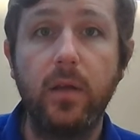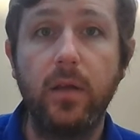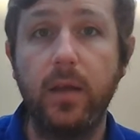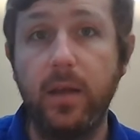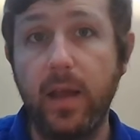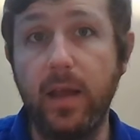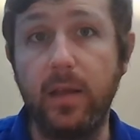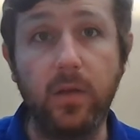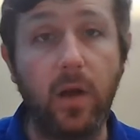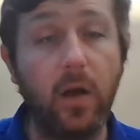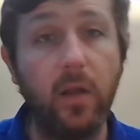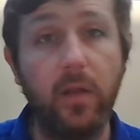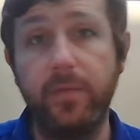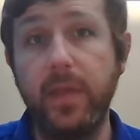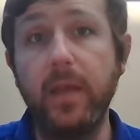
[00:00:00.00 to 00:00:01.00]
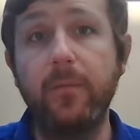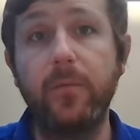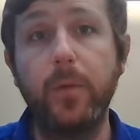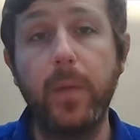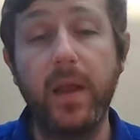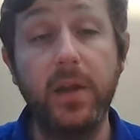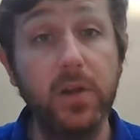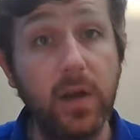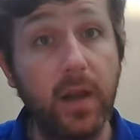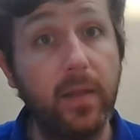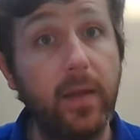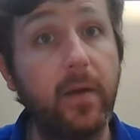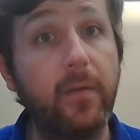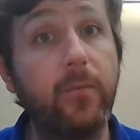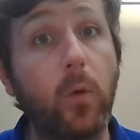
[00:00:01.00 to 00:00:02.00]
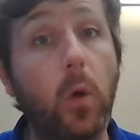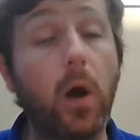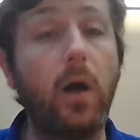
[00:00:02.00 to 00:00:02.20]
contains all of the information and therefore